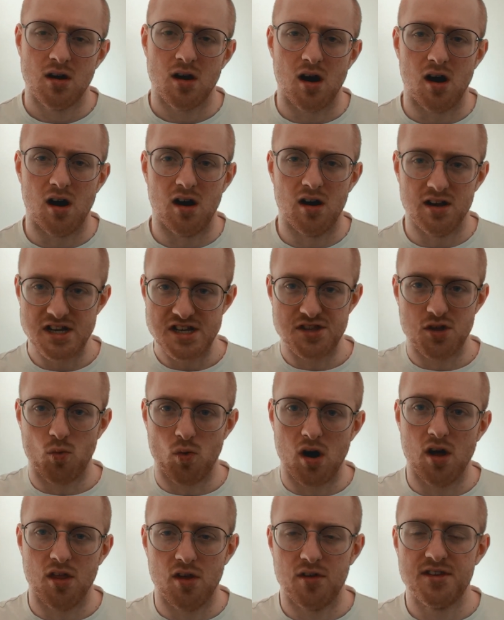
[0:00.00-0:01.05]
are
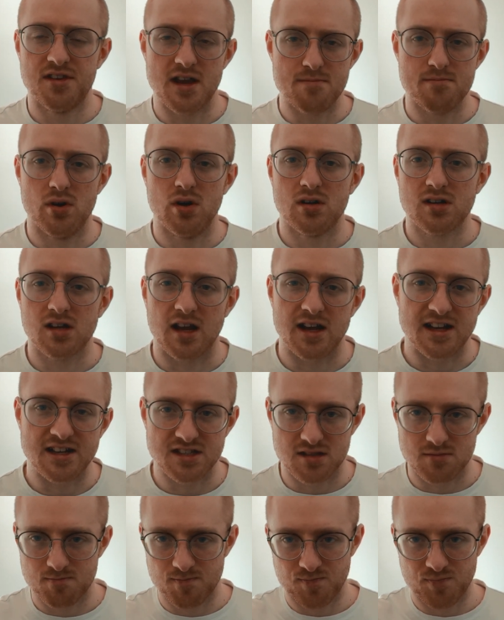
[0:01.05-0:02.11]
the same book, like
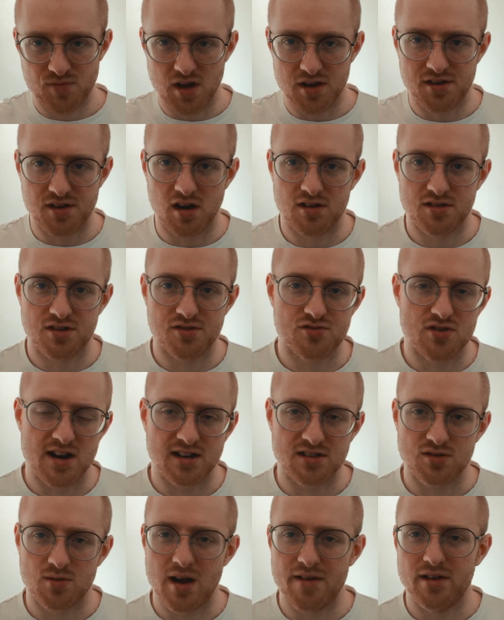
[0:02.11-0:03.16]
it's A Dance of
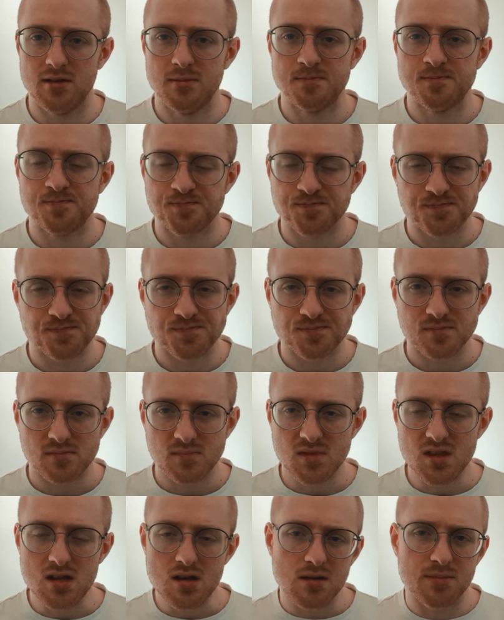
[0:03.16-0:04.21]
Dragons or whatever,
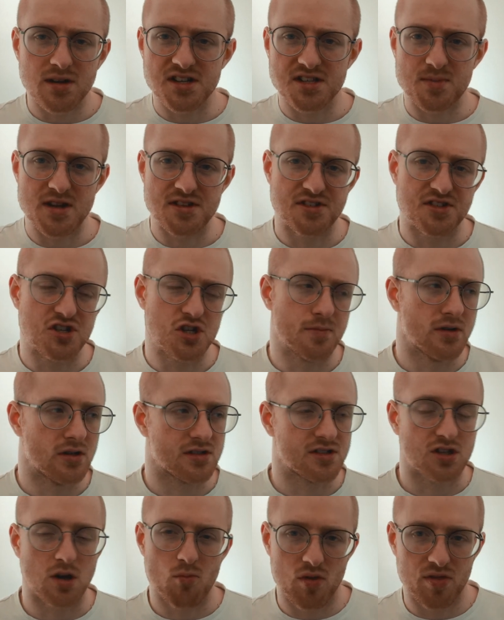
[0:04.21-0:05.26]
but it's split into two
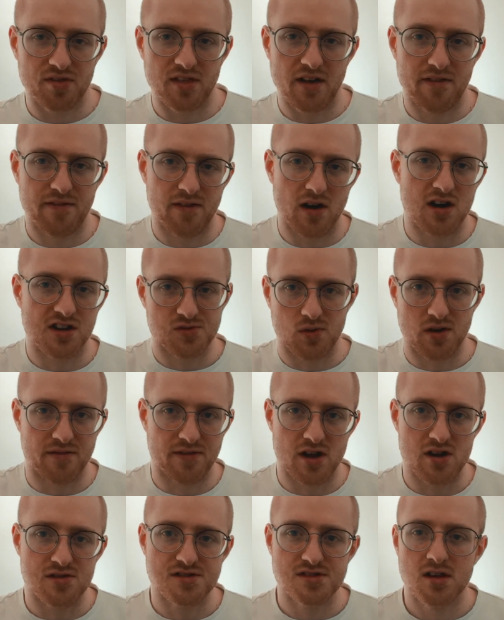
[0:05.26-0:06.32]
books, so I'm on the first one of
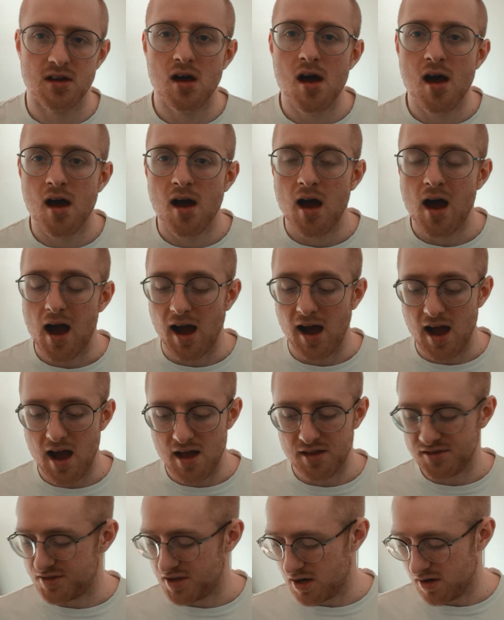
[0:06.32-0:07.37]
those,
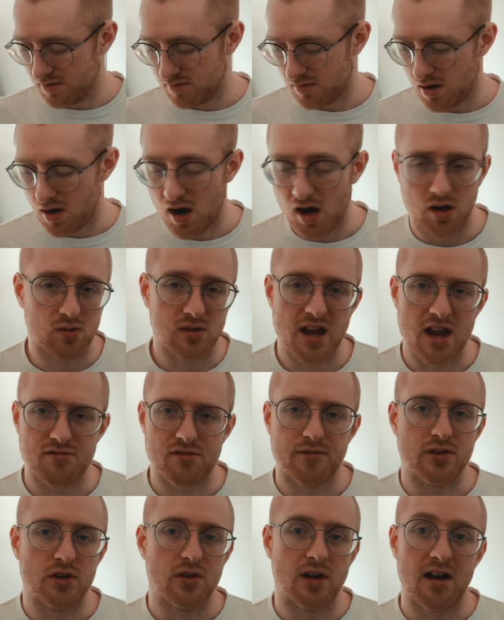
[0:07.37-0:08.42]
and so I will get a
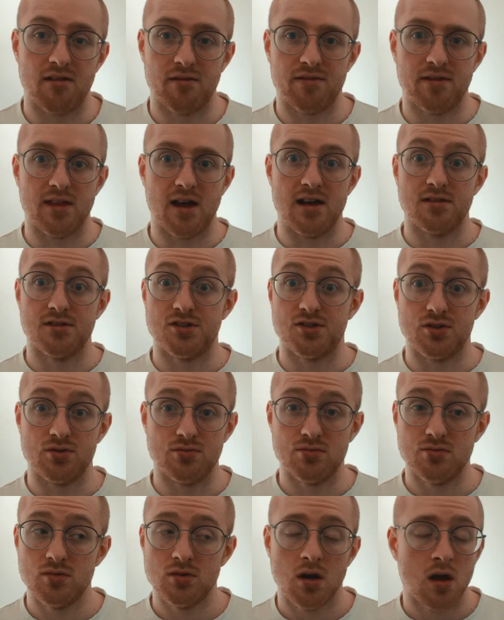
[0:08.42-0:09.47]
review out for that
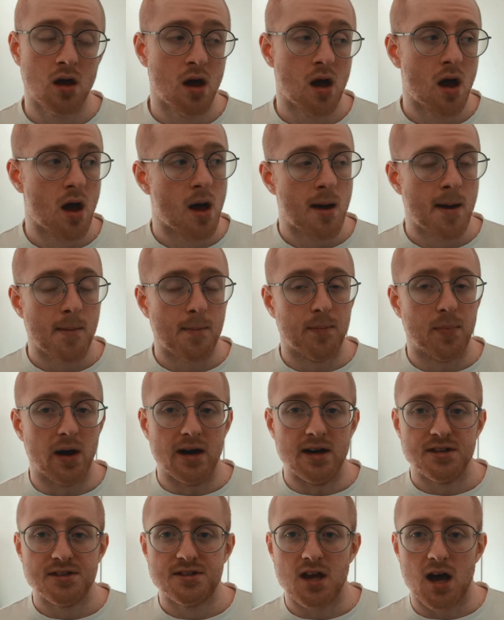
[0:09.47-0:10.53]
soon.
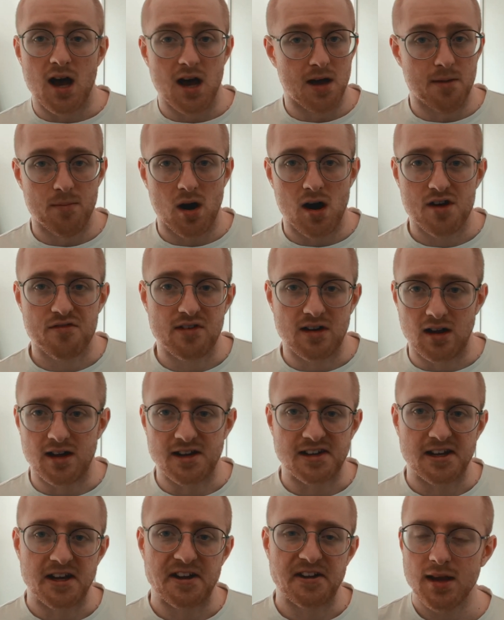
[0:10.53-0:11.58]
But I really
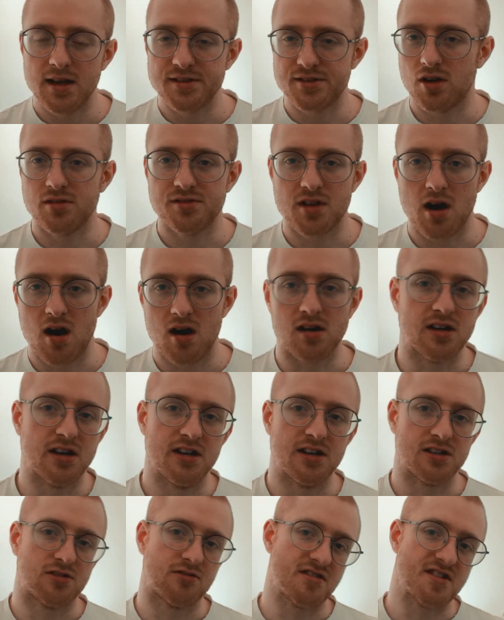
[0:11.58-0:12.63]
like it. It's a lot
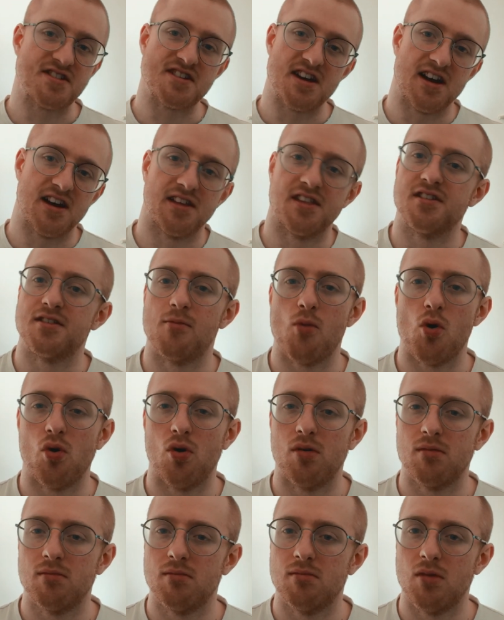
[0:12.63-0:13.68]
darker, grittier, there's a
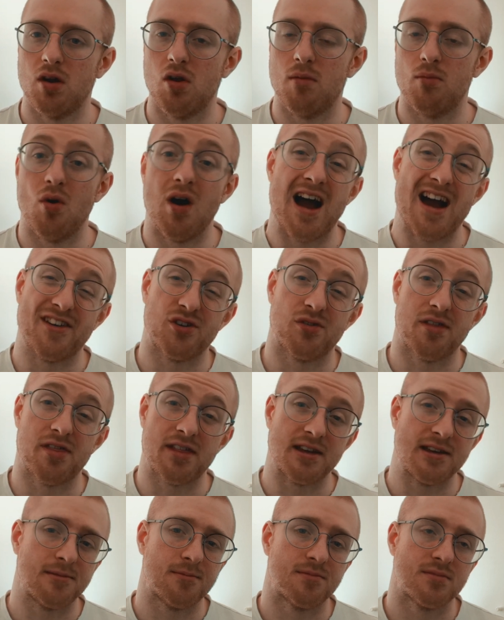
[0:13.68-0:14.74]
lot more adult
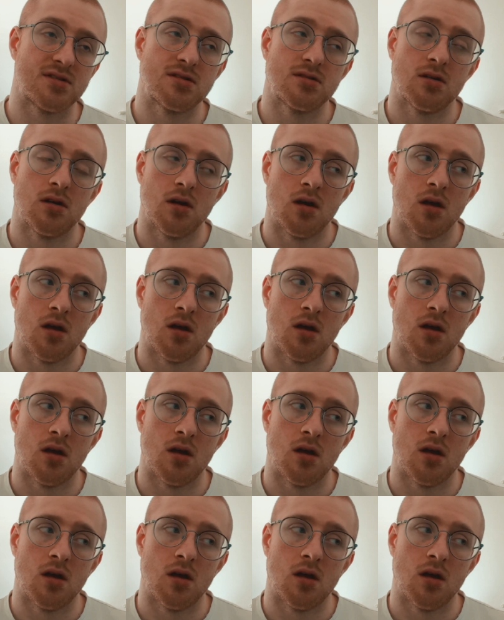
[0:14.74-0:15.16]
themes,